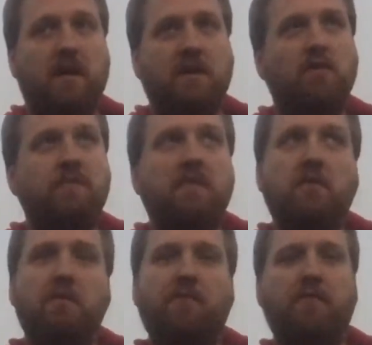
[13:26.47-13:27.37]
I used
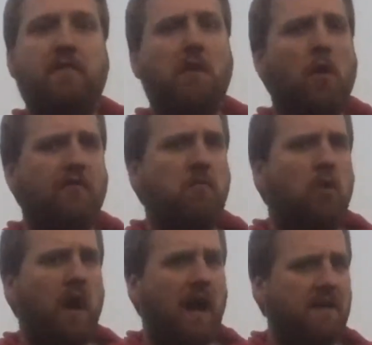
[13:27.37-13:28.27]
to throw it for
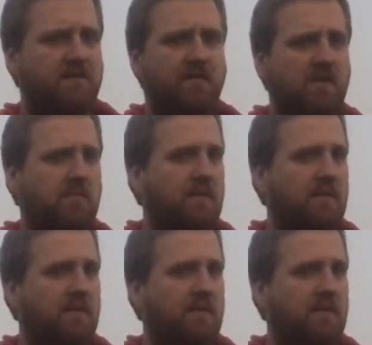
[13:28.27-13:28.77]
more hyzer flips,